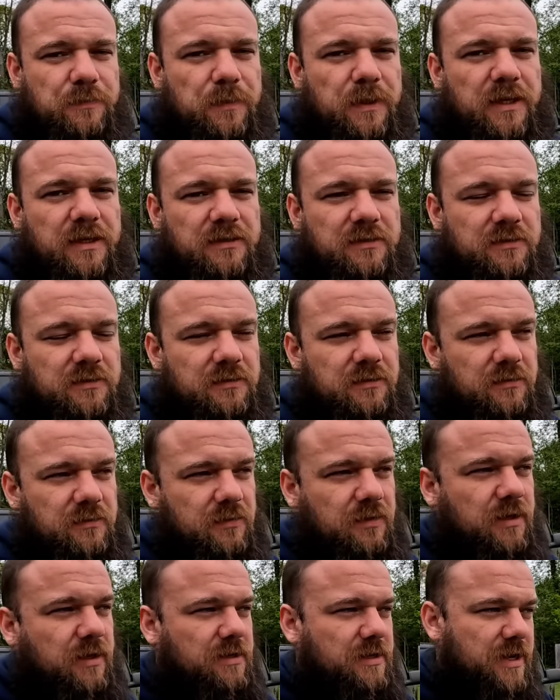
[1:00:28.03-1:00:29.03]
pace.
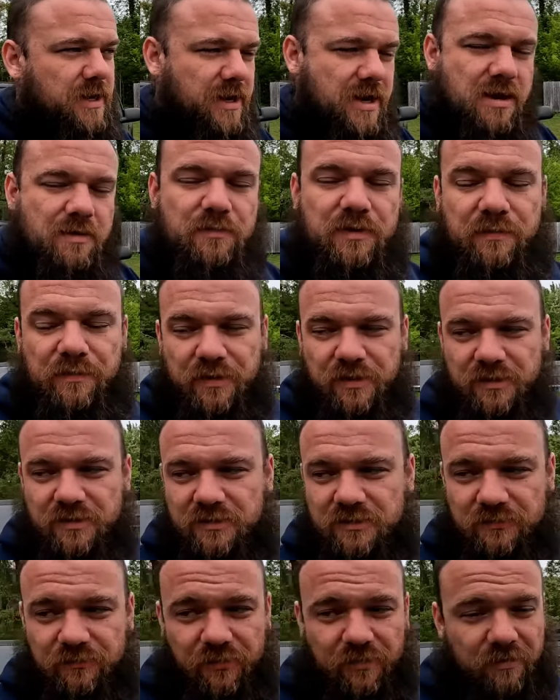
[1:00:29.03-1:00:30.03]
I got to hang out with my
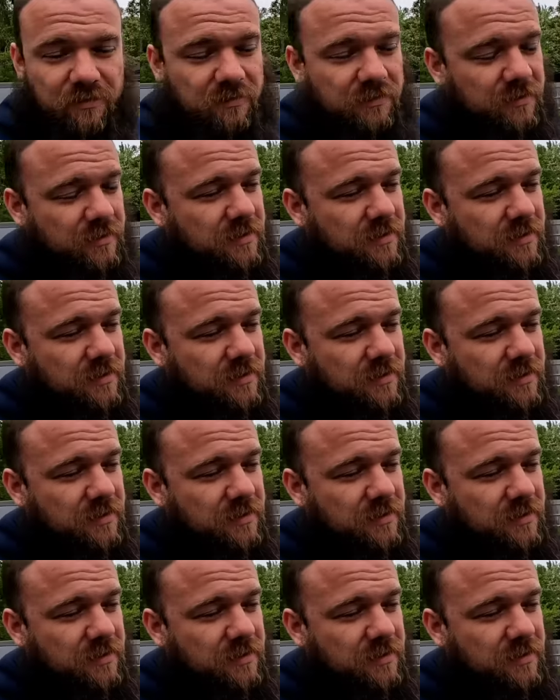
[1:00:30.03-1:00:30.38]
buddies for